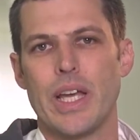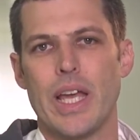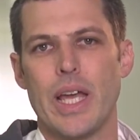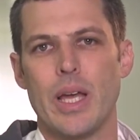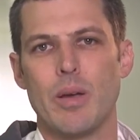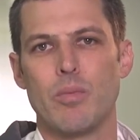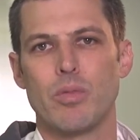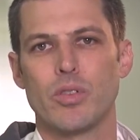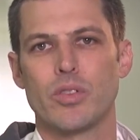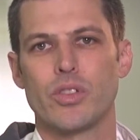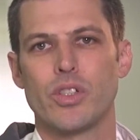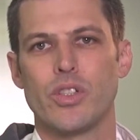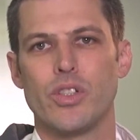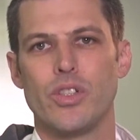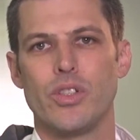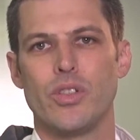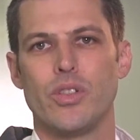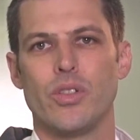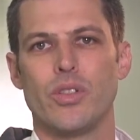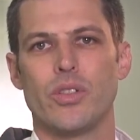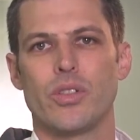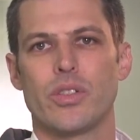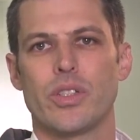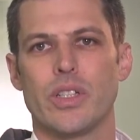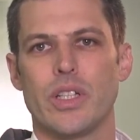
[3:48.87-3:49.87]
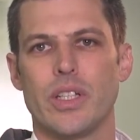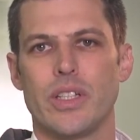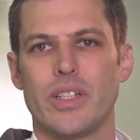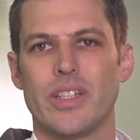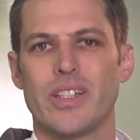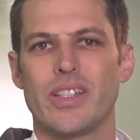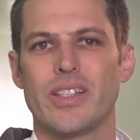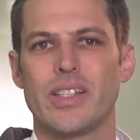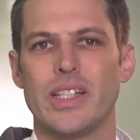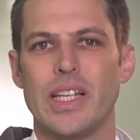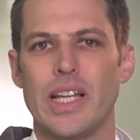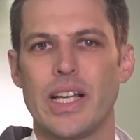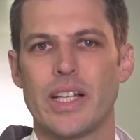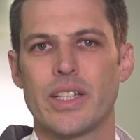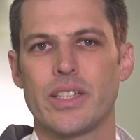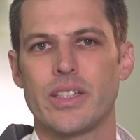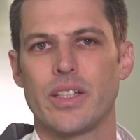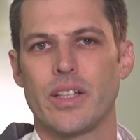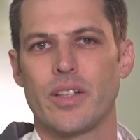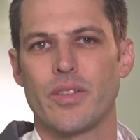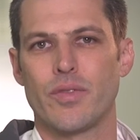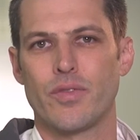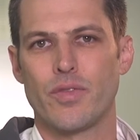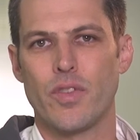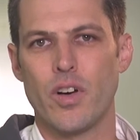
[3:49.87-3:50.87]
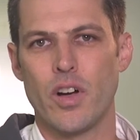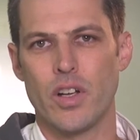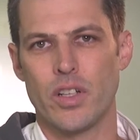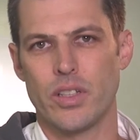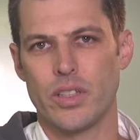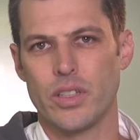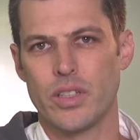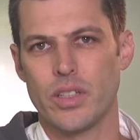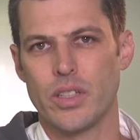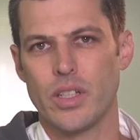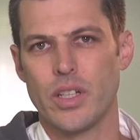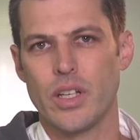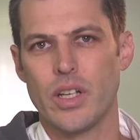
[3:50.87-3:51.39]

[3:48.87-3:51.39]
able to use a dyslexic font